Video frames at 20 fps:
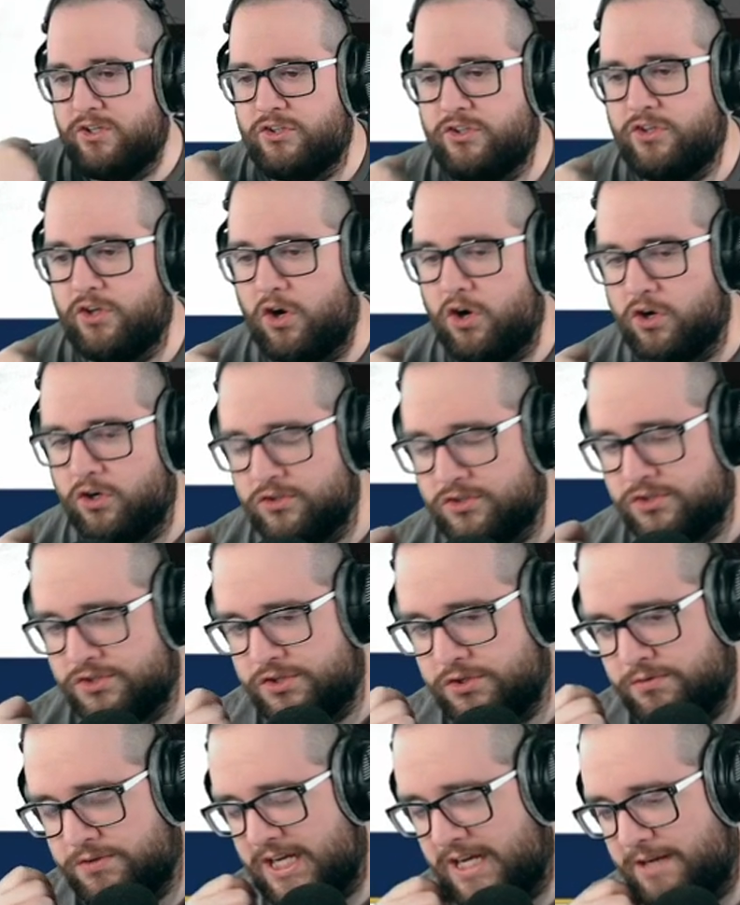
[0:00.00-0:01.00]
yards.
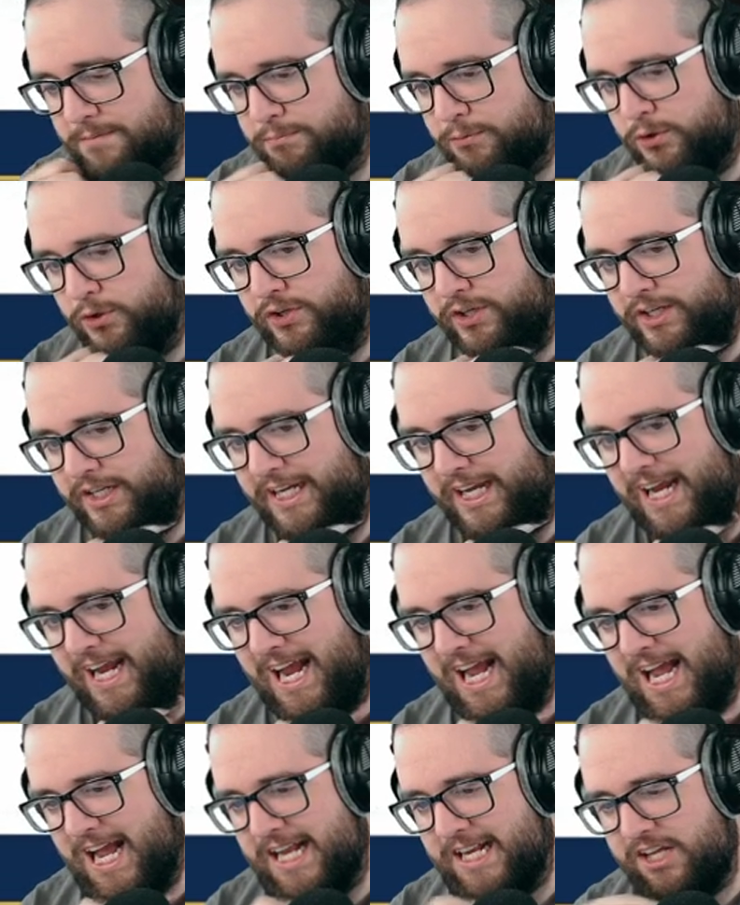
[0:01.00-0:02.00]
UTEP couldn't get
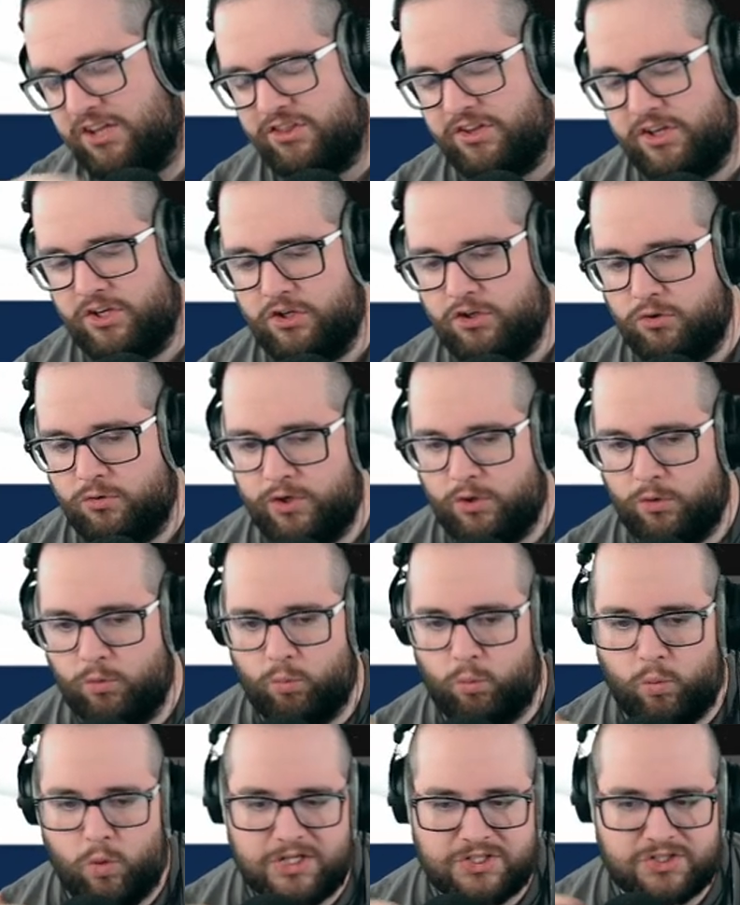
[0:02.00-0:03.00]
anything
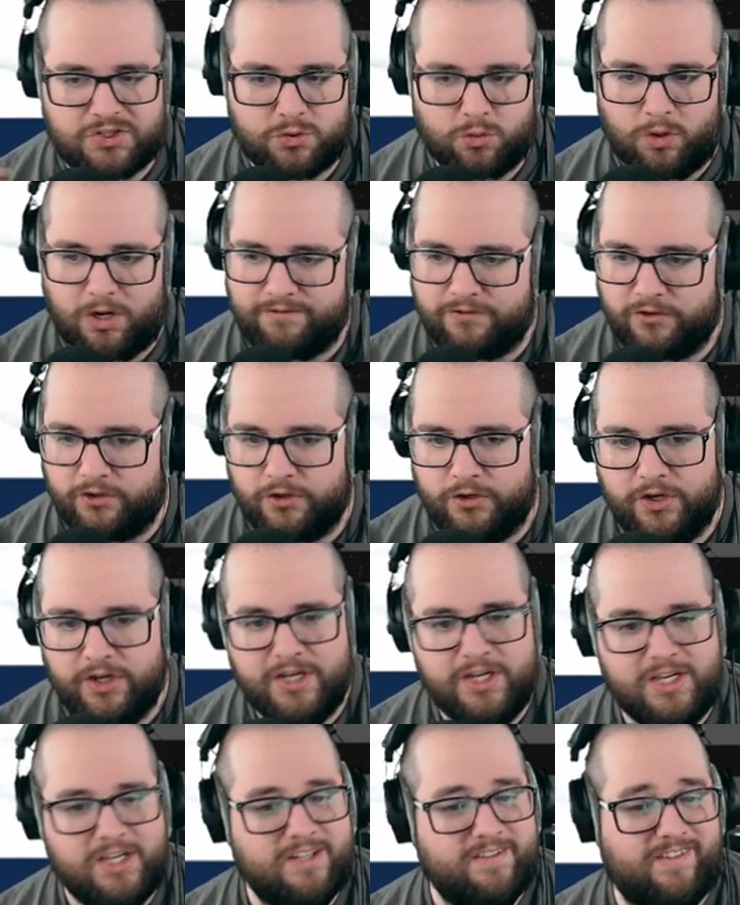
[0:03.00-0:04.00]
going whatsoever.
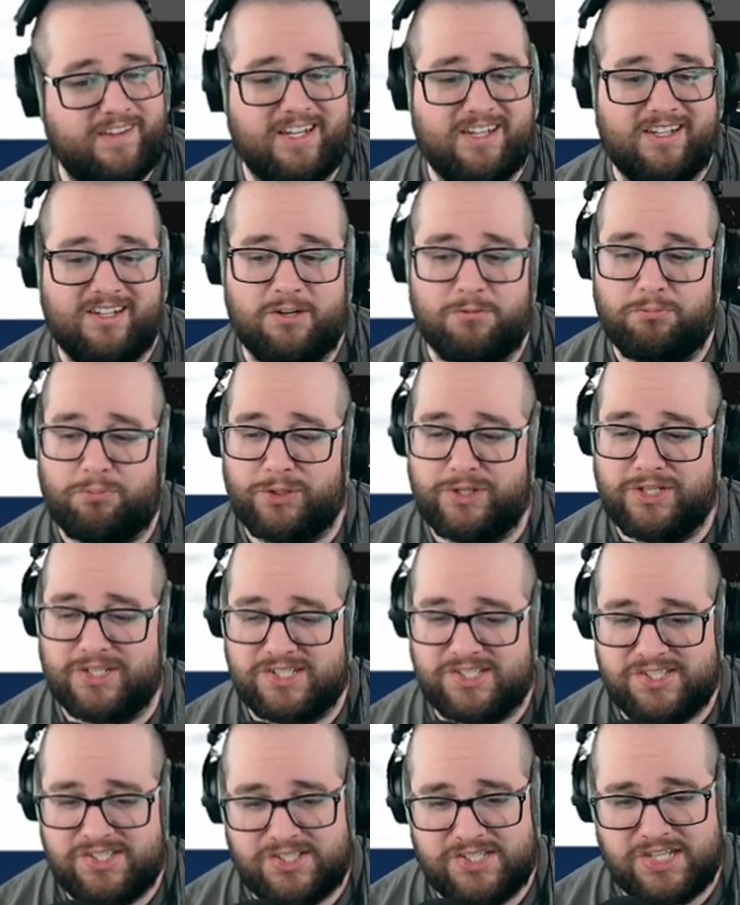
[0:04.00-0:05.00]
They didn't complete a
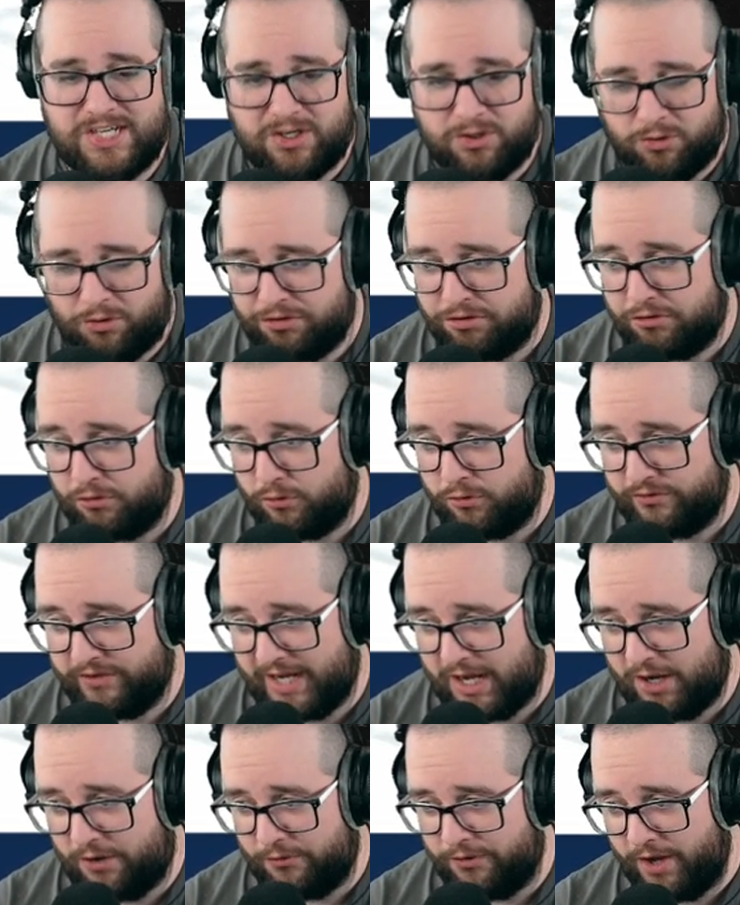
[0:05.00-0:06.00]
single third
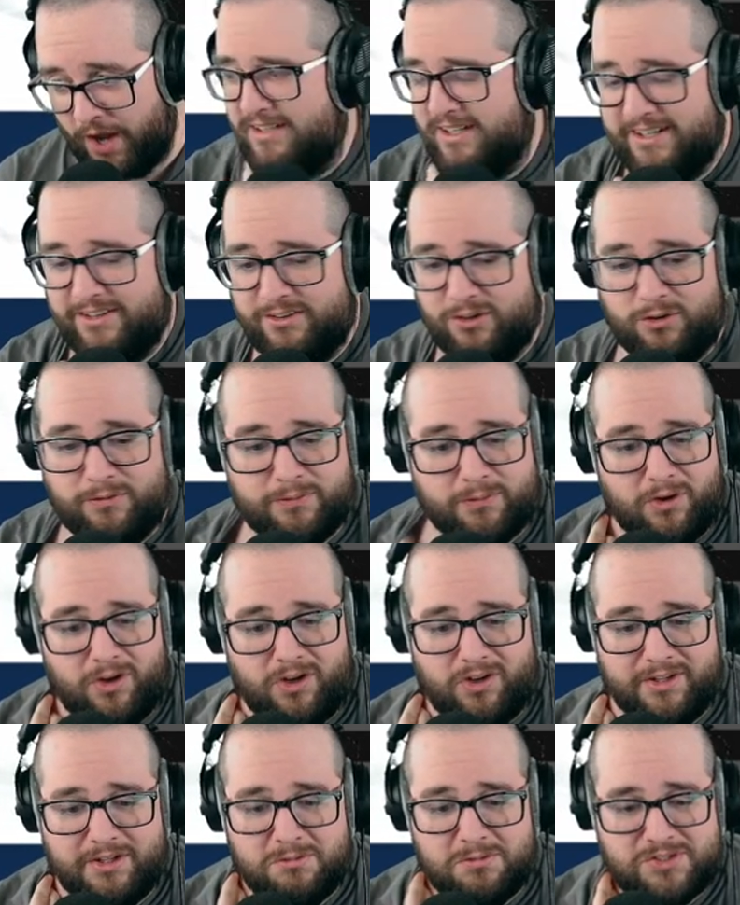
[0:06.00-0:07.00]
down. And
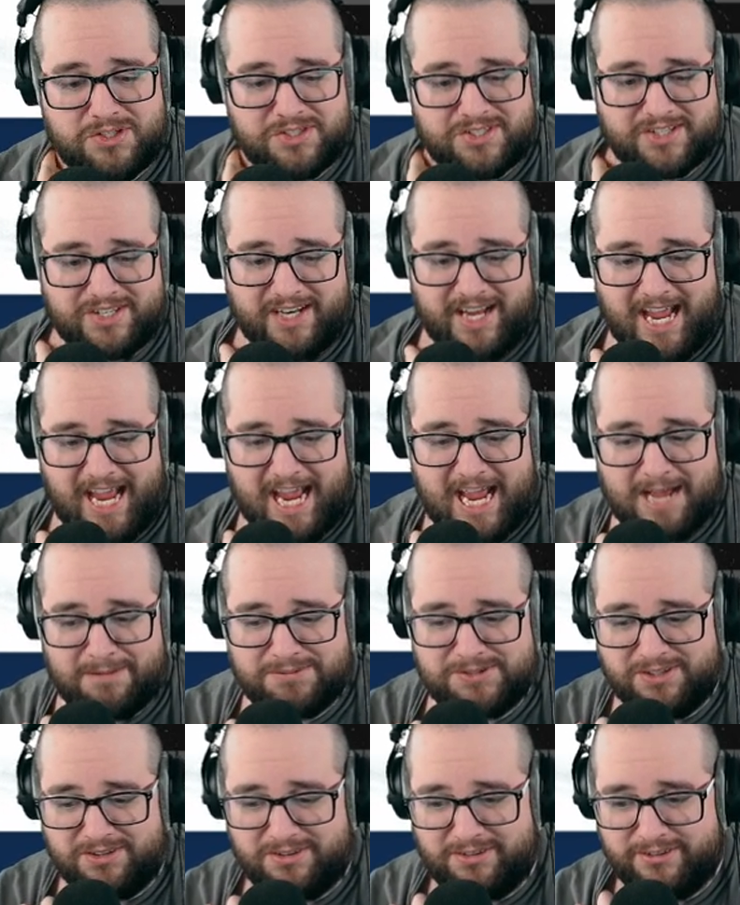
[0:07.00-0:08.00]
overall, it was just an
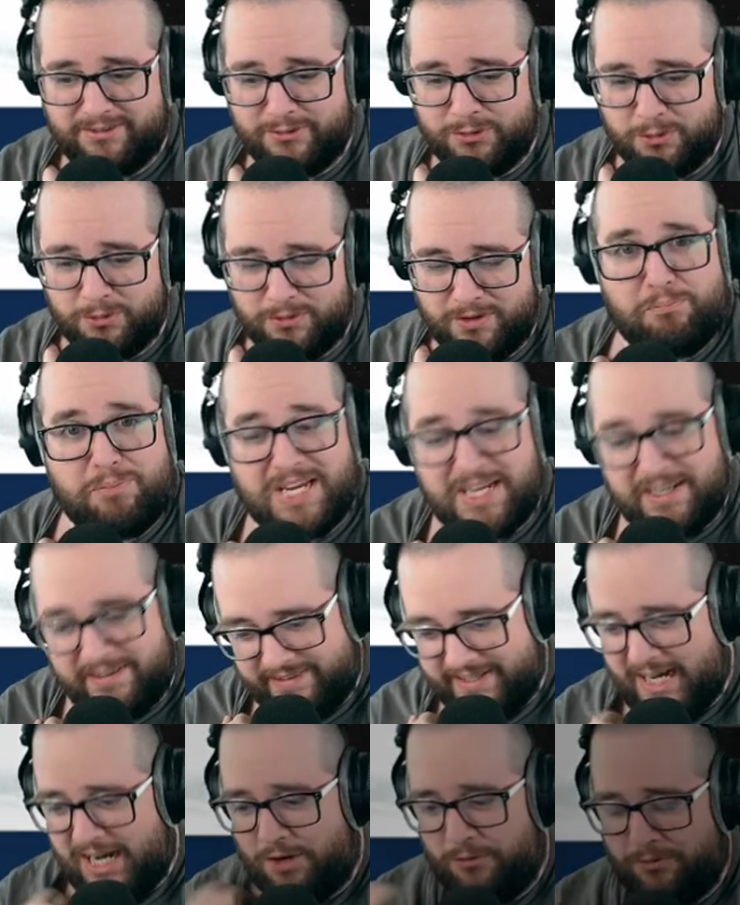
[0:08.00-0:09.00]
absolute
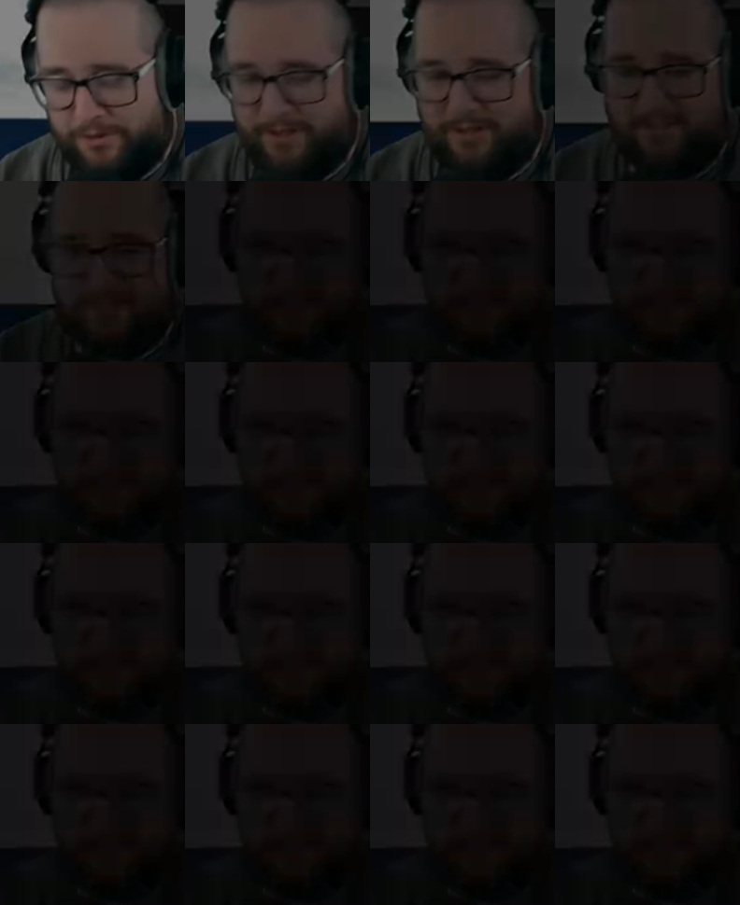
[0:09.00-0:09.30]
beatdown.